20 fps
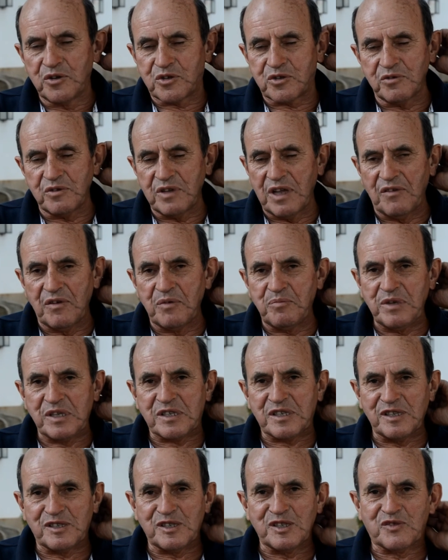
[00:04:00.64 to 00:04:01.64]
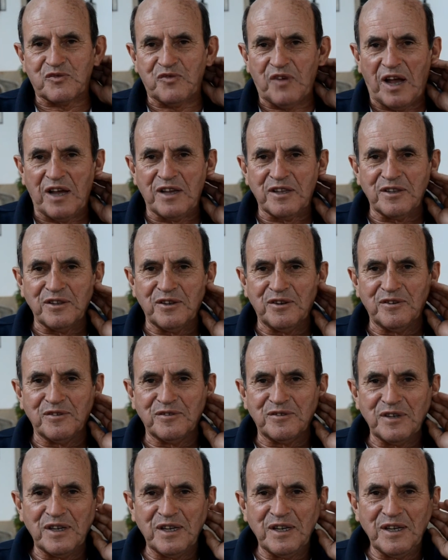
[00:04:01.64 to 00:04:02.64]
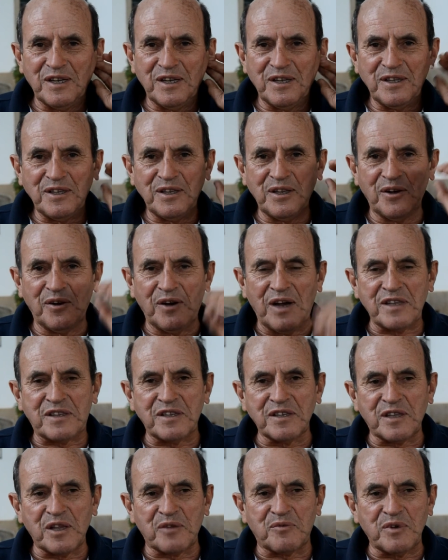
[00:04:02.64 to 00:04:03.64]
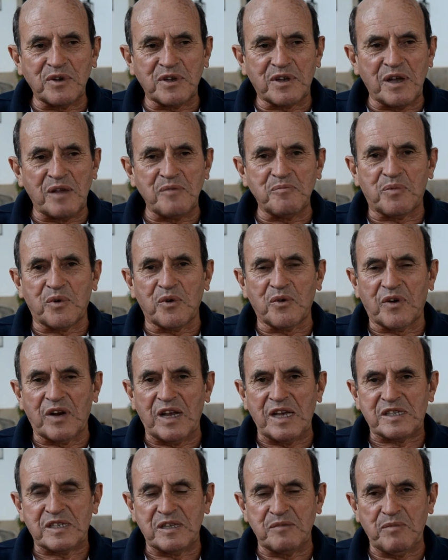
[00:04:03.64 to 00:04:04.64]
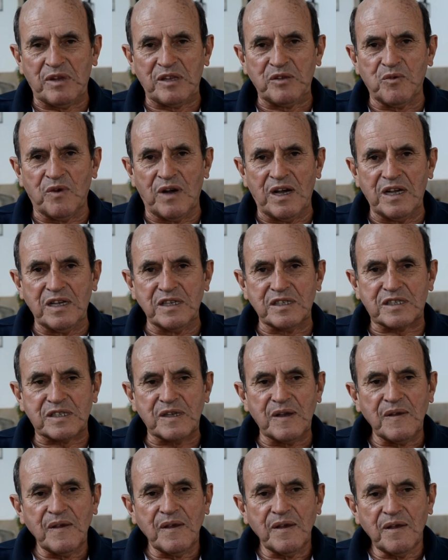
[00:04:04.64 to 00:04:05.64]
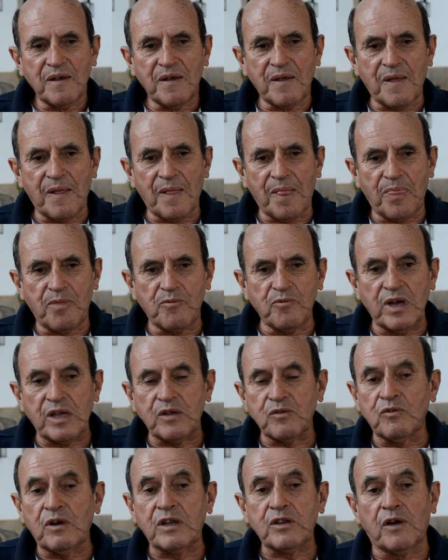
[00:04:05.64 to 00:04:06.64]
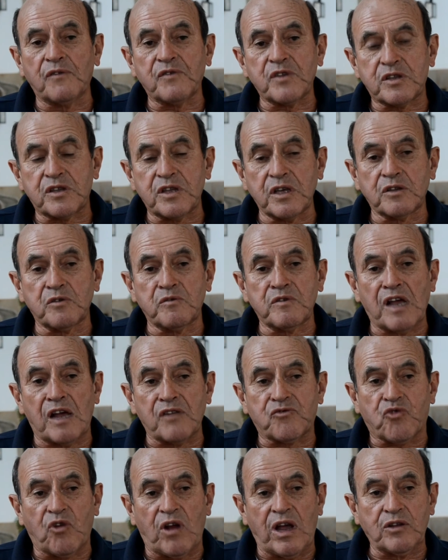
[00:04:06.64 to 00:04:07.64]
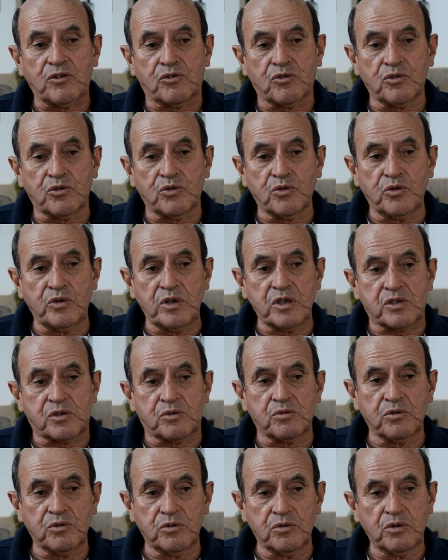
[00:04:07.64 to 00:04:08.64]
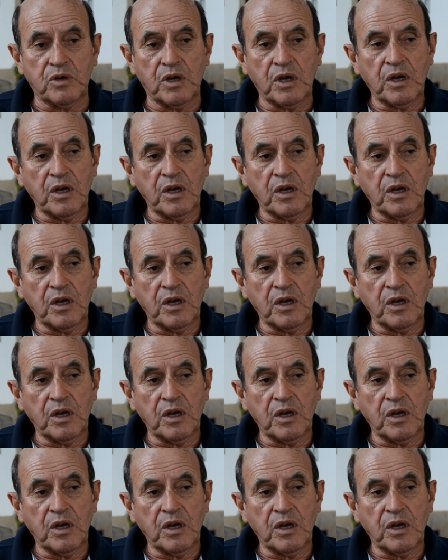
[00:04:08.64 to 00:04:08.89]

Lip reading: should never be satisfied. No, I think that we can progress in many ways. One of the things that we are trying to do is to